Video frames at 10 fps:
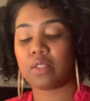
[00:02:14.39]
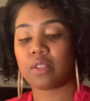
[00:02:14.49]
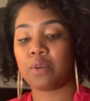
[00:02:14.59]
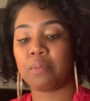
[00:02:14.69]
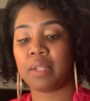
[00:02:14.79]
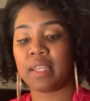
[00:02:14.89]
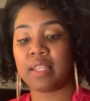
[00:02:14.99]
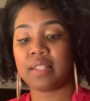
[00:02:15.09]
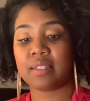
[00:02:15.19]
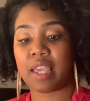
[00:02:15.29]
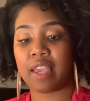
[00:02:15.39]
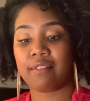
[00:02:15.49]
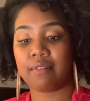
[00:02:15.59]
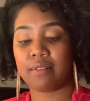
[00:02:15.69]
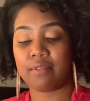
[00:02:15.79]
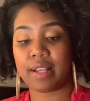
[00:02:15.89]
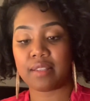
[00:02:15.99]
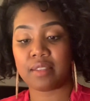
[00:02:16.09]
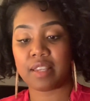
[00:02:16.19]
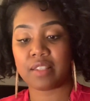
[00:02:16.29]
so please take what
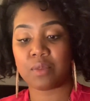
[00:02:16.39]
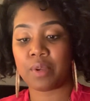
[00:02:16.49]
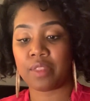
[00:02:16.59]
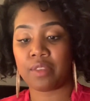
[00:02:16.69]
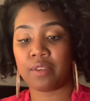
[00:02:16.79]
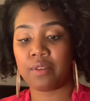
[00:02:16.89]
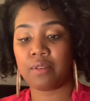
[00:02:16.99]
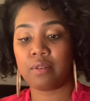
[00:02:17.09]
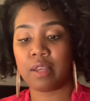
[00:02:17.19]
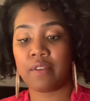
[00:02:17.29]
resonates with you.